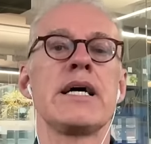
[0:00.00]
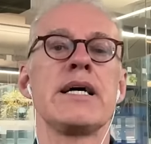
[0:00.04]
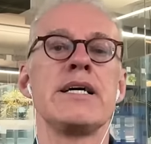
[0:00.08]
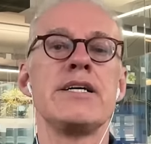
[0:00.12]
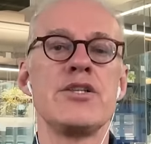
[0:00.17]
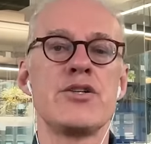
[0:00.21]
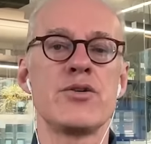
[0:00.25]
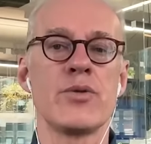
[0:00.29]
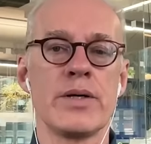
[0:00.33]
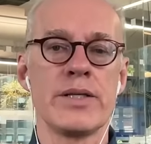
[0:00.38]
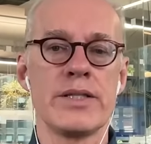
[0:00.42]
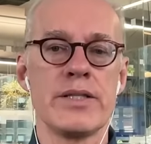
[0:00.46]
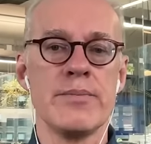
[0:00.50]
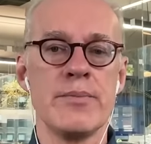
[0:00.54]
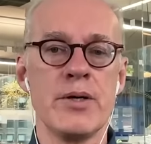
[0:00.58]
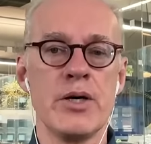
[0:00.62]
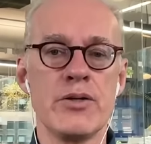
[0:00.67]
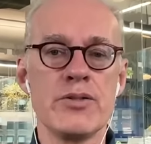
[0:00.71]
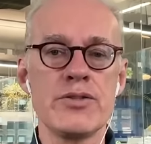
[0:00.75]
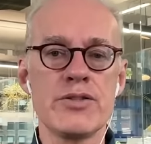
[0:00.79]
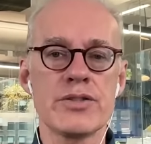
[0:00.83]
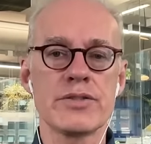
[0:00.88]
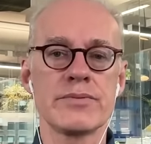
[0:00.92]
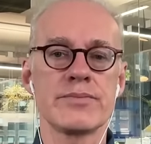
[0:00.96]
I enjoyed the
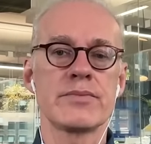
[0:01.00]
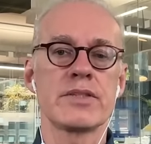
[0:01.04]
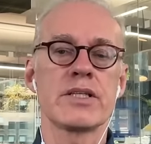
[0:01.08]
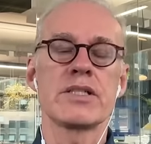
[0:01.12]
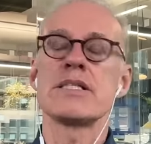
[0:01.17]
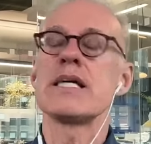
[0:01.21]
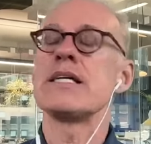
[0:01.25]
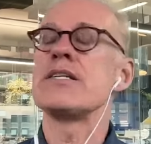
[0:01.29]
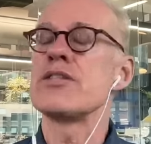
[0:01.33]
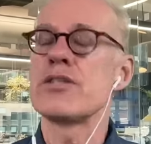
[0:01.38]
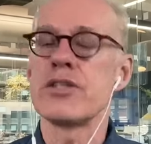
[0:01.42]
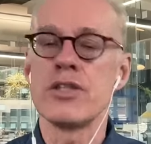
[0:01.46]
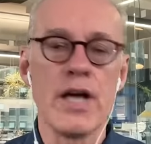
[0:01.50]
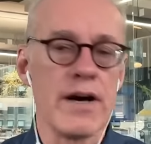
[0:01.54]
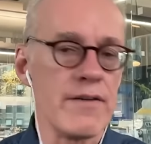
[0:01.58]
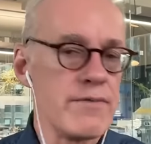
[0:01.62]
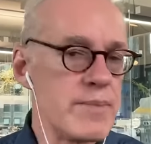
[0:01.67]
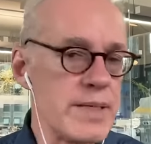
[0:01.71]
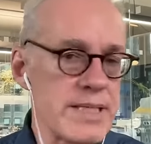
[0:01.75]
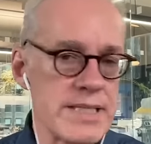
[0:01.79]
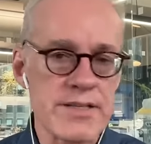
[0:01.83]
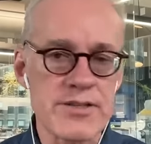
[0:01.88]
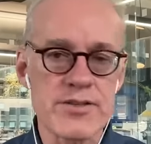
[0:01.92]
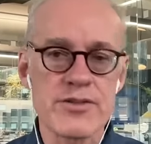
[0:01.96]
most because I just love
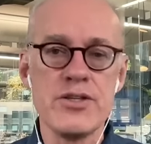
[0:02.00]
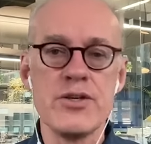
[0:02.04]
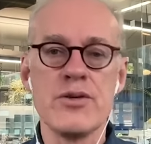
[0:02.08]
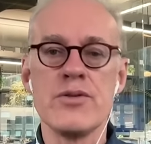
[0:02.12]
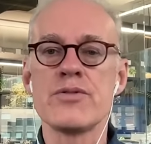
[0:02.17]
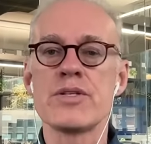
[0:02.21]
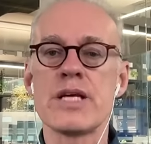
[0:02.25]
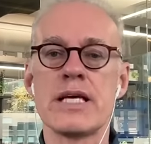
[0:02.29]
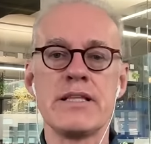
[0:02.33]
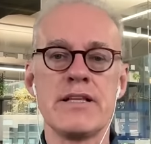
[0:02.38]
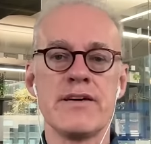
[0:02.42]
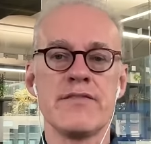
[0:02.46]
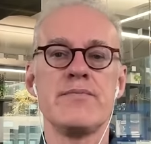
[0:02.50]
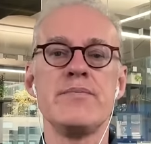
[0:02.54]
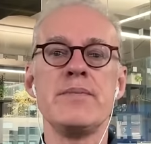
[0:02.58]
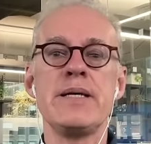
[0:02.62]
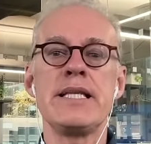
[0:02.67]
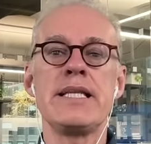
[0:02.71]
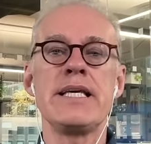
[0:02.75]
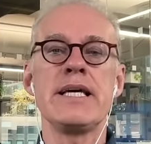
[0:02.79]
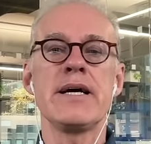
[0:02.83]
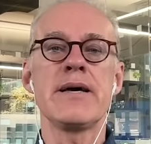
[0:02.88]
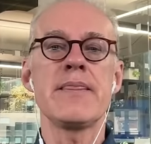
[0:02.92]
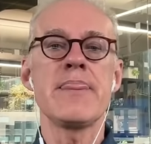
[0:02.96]
business news. I love
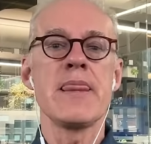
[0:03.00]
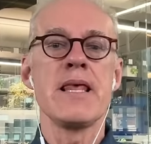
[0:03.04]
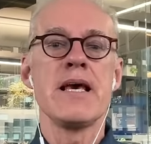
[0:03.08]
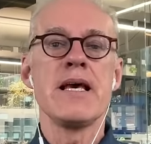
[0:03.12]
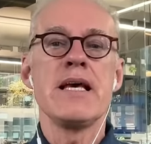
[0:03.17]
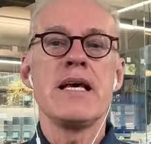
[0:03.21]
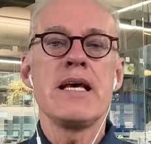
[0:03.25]
media.